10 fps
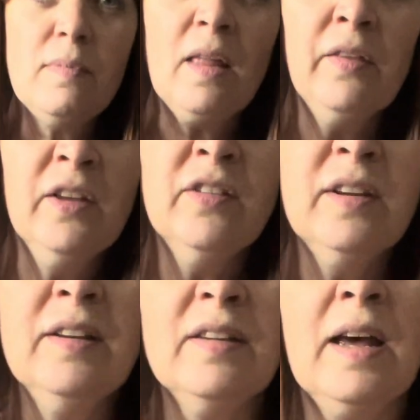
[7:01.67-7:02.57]
this
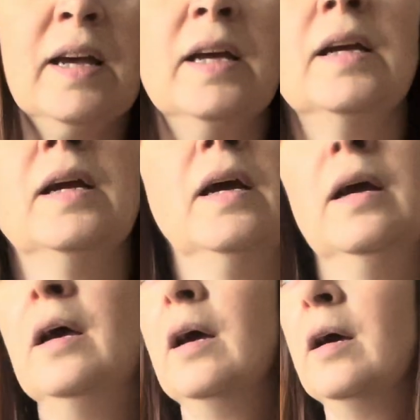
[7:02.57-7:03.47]
is a
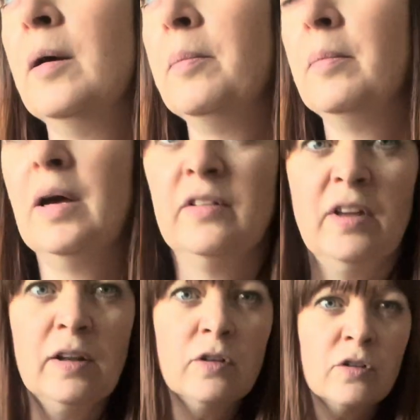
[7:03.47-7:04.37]

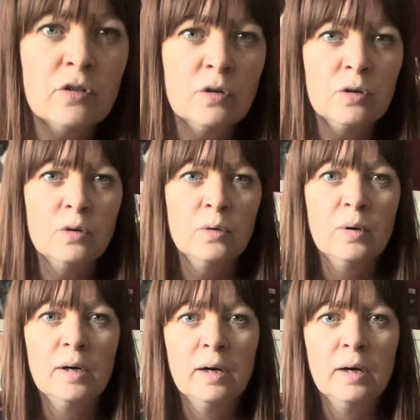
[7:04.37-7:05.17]
tencel,